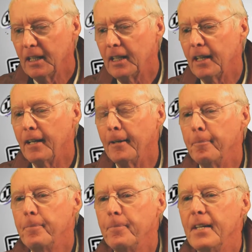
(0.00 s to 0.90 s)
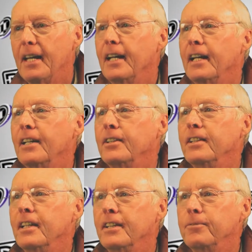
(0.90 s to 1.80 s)
uh, and
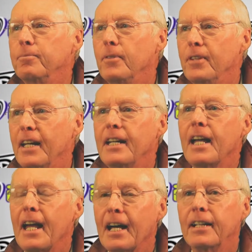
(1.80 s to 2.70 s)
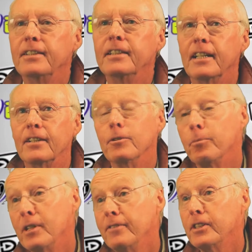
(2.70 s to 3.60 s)
uh, they had uh, the
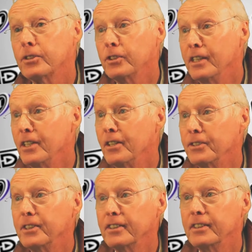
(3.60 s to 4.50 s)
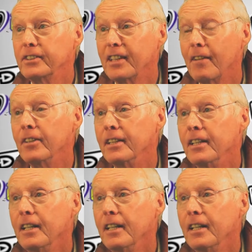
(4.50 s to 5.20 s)
previous year in '67